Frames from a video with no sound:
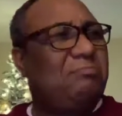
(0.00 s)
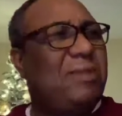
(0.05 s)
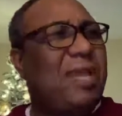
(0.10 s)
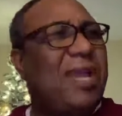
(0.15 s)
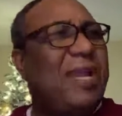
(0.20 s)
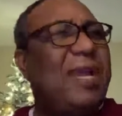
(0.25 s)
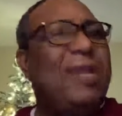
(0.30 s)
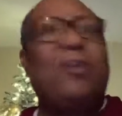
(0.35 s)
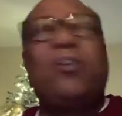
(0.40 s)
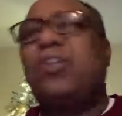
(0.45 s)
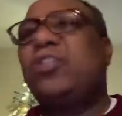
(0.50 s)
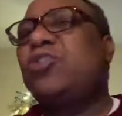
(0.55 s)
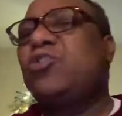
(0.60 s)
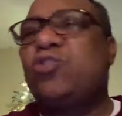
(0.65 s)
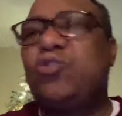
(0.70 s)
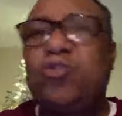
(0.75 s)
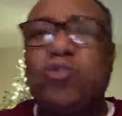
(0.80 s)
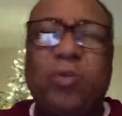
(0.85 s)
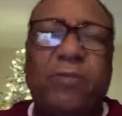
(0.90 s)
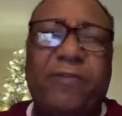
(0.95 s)
I got nothing to
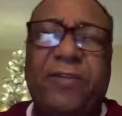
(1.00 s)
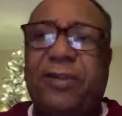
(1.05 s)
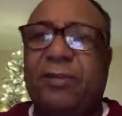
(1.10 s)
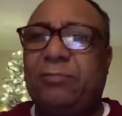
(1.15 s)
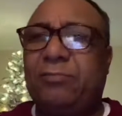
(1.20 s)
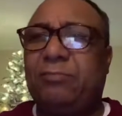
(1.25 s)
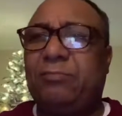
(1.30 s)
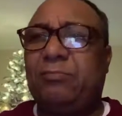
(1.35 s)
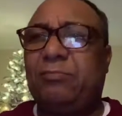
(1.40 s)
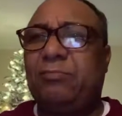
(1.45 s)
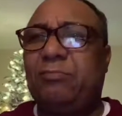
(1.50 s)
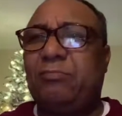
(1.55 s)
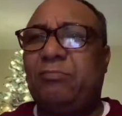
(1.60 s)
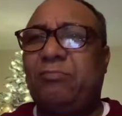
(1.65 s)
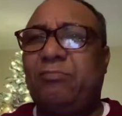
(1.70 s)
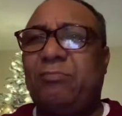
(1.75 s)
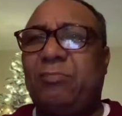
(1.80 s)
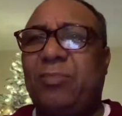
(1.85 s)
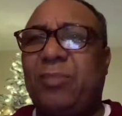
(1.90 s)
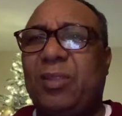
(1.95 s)
do with it.
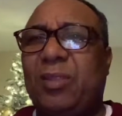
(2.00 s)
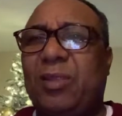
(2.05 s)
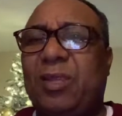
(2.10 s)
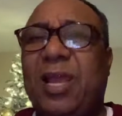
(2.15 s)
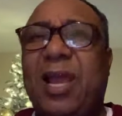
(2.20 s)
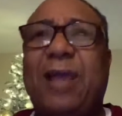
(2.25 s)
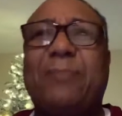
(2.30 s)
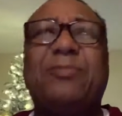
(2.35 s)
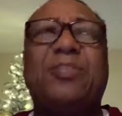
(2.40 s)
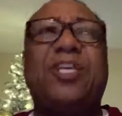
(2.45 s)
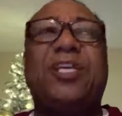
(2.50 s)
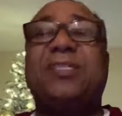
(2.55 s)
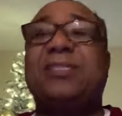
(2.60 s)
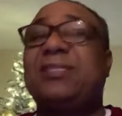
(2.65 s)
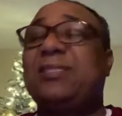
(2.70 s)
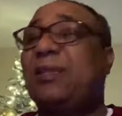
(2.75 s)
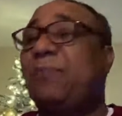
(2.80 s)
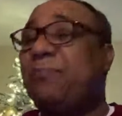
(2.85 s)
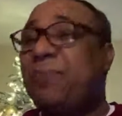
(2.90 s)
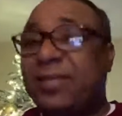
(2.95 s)
I'm
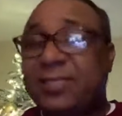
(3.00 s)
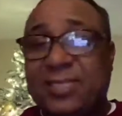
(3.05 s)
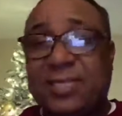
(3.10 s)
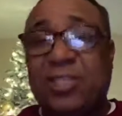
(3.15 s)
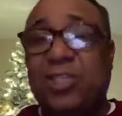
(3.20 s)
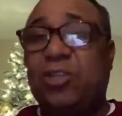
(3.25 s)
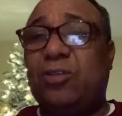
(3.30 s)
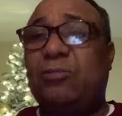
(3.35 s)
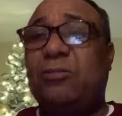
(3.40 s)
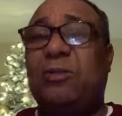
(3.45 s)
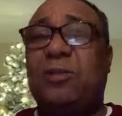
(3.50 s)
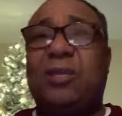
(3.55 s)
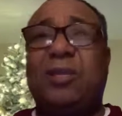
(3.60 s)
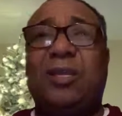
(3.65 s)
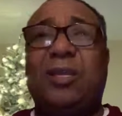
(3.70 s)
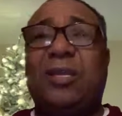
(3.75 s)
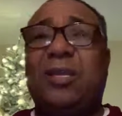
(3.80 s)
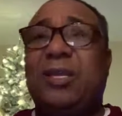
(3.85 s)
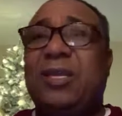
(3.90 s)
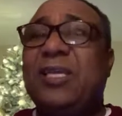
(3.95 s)
just the messenger.
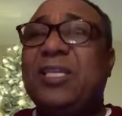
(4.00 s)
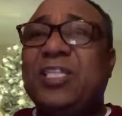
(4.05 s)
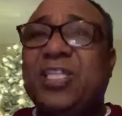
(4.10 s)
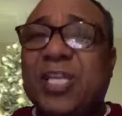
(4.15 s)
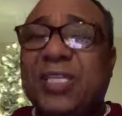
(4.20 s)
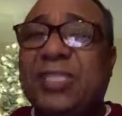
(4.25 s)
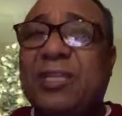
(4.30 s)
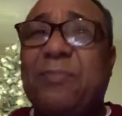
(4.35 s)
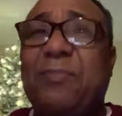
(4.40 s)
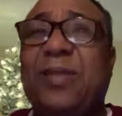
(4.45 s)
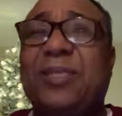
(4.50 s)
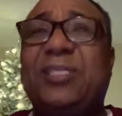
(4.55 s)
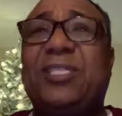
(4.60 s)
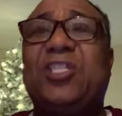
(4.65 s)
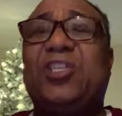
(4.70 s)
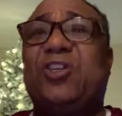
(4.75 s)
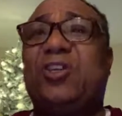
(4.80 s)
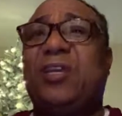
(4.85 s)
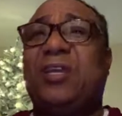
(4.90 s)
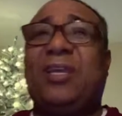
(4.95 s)
He's just the
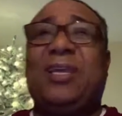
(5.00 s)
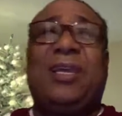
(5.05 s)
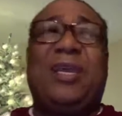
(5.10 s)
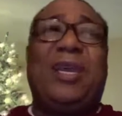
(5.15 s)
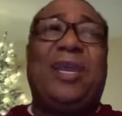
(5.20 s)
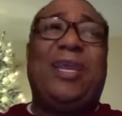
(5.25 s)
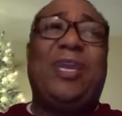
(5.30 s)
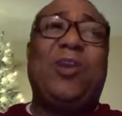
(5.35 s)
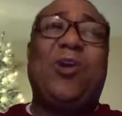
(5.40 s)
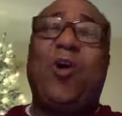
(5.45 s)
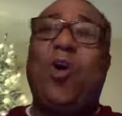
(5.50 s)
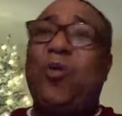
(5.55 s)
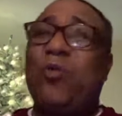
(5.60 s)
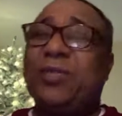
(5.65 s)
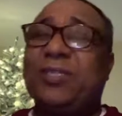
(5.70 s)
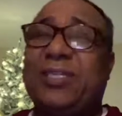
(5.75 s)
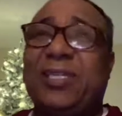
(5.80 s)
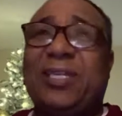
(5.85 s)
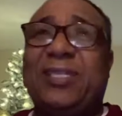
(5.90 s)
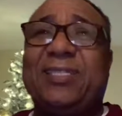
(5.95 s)
messenger. And he
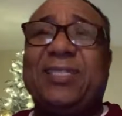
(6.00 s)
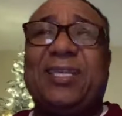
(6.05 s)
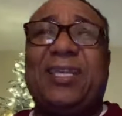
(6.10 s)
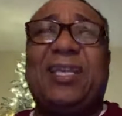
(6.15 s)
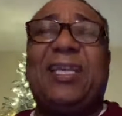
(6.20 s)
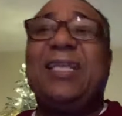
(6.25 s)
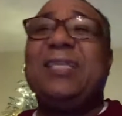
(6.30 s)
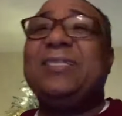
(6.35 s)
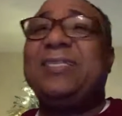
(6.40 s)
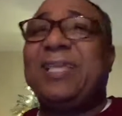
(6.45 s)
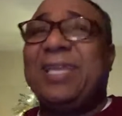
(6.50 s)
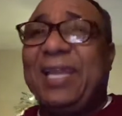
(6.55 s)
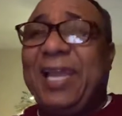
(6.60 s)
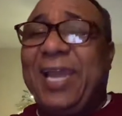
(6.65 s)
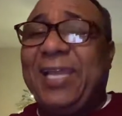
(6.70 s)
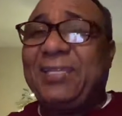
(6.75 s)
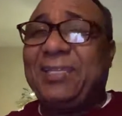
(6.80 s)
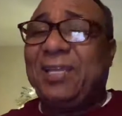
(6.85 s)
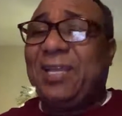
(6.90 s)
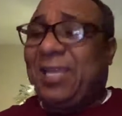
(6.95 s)
always said this thing, he's the
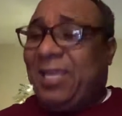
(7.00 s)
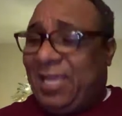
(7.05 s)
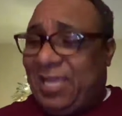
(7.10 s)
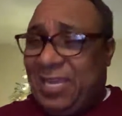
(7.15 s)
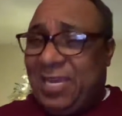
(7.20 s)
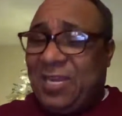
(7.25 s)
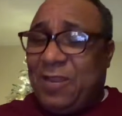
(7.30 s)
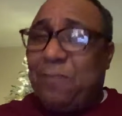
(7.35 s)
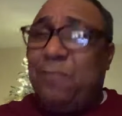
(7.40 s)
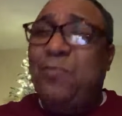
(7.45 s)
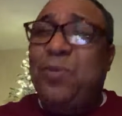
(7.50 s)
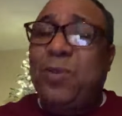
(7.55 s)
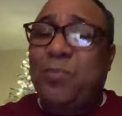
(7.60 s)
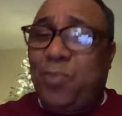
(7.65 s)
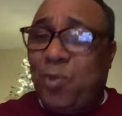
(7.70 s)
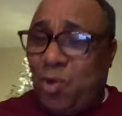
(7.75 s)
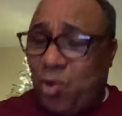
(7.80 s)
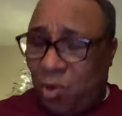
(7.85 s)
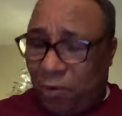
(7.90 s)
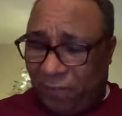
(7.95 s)
light, and the
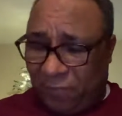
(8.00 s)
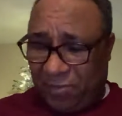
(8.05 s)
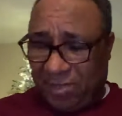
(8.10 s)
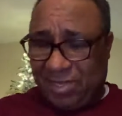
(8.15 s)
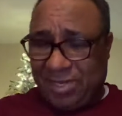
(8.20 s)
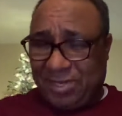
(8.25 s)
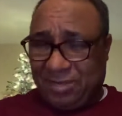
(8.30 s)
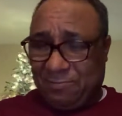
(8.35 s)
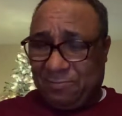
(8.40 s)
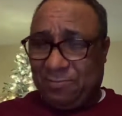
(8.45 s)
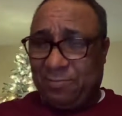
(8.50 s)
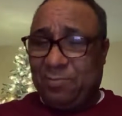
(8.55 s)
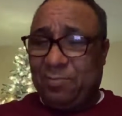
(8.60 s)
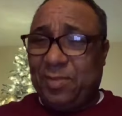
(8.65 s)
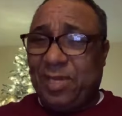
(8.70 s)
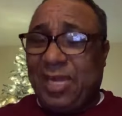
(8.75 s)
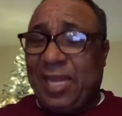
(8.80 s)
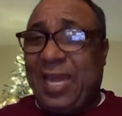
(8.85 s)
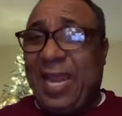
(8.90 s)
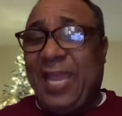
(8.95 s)
people of
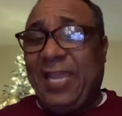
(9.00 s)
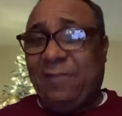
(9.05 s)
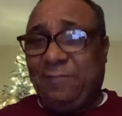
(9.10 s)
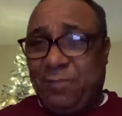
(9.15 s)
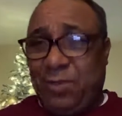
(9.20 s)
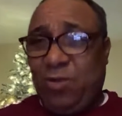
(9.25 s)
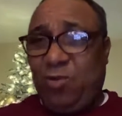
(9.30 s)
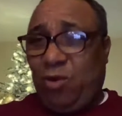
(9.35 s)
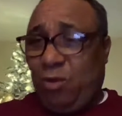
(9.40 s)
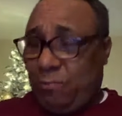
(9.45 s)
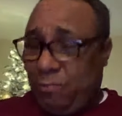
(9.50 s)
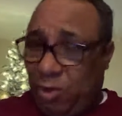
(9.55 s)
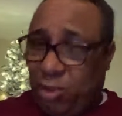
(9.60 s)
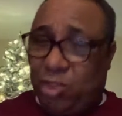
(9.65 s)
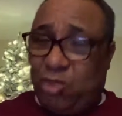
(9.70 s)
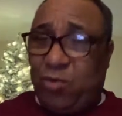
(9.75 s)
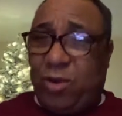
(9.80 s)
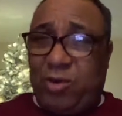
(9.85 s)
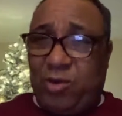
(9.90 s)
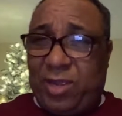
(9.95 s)
Liberia,
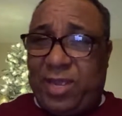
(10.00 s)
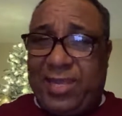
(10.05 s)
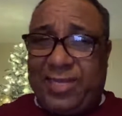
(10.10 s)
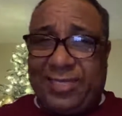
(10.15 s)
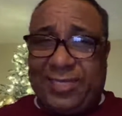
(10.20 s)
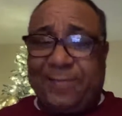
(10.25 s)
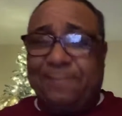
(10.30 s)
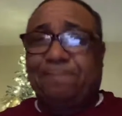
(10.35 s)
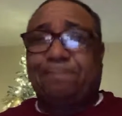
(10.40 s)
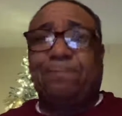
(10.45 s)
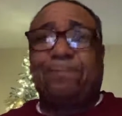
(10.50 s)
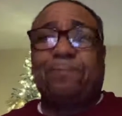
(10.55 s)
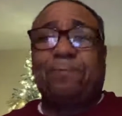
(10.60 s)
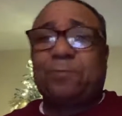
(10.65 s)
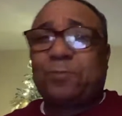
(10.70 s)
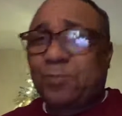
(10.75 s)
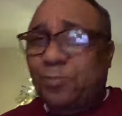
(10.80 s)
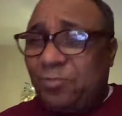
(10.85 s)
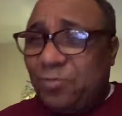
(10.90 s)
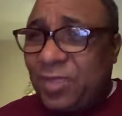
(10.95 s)
Montserrat County,
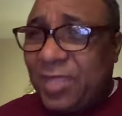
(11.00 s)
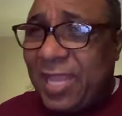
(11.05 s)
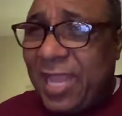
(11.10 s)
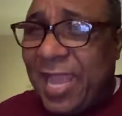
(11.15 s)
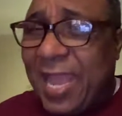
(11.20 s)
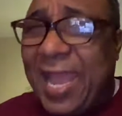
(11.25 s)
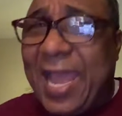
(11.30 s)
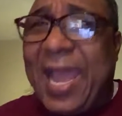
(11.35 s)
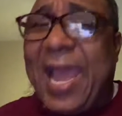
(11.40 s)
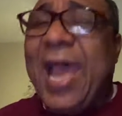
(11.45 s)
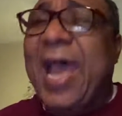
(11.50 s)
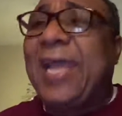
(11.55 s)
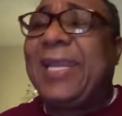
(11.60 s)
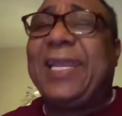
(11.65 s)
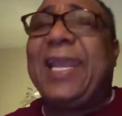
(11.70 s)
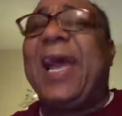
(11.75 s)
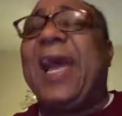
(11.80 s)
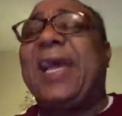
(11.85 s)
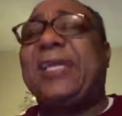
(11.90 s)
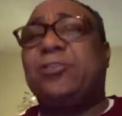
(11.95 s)
are the
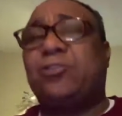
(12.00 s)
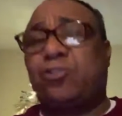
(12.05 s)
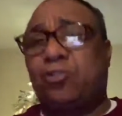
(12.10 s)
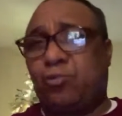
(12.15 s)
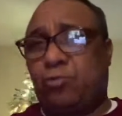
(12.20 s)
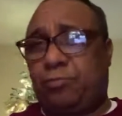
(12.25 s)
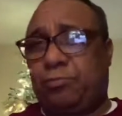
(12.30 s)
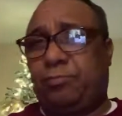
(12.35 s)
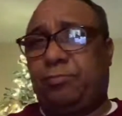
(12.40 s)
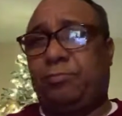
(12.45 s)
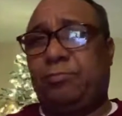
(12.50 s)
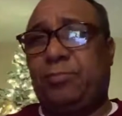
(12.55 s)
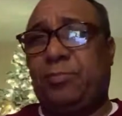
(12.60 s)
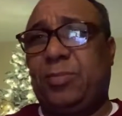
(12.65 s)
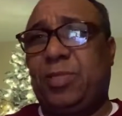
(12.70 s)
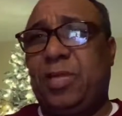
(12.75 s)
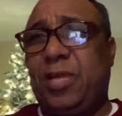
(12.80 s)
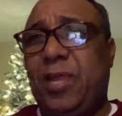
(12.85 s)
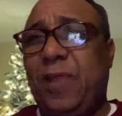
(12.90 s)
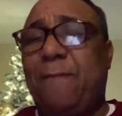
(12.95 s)
hydro
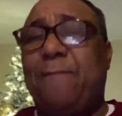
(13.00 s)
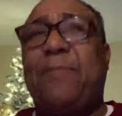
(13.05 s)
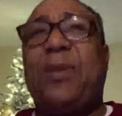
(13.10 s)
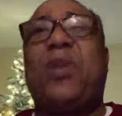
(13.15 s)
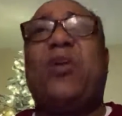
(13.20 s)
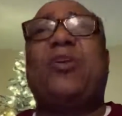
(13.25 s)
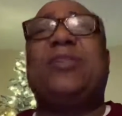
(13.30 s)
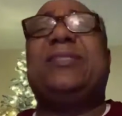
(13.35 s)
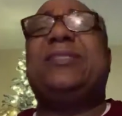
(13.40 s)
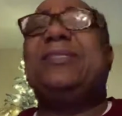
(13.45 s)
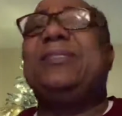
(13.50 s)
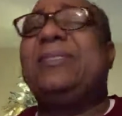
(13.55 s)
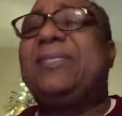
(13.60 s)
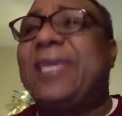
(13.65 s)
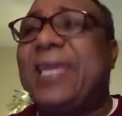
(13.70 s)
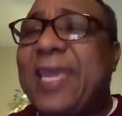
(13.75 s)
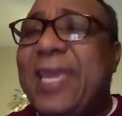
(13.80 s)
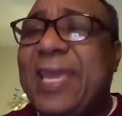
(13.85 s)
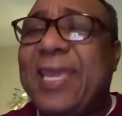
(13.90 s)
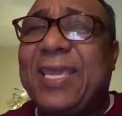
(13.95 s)
because
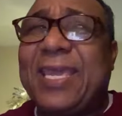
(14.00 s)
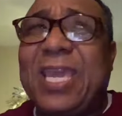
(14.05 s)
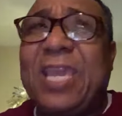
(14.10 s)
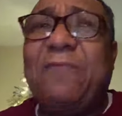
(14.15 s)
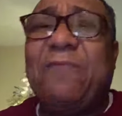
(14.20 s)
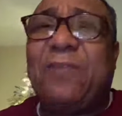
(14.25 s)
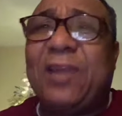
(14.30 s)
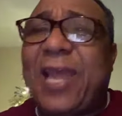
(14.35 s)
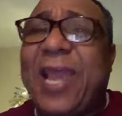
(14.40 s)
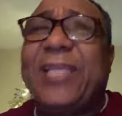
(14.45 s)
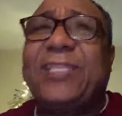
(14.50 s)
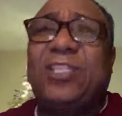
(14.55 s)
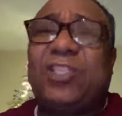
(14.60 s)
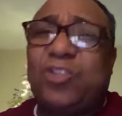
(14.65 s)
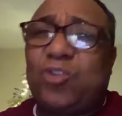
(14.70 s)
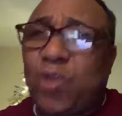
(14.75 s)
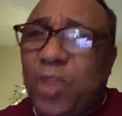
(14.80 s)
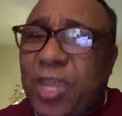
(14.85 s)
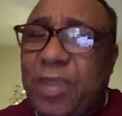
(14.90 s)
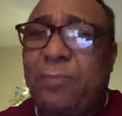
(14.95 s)
they gave light
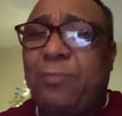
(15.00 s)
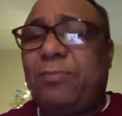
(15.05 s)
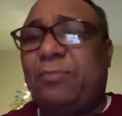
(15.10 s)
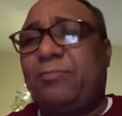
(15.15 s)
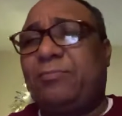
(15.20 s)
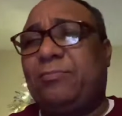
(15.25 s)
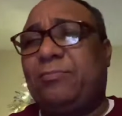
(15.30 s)
to him.